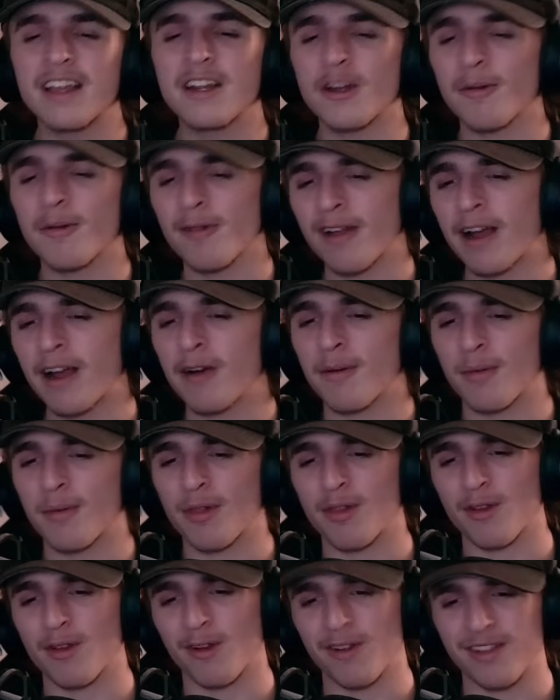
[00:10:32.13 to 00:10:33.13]
no matter how
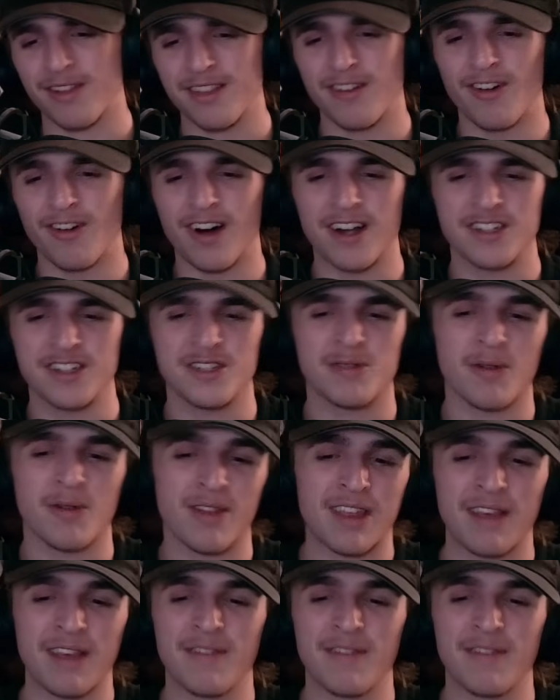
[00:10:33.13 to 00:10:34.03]
absurd the logic was,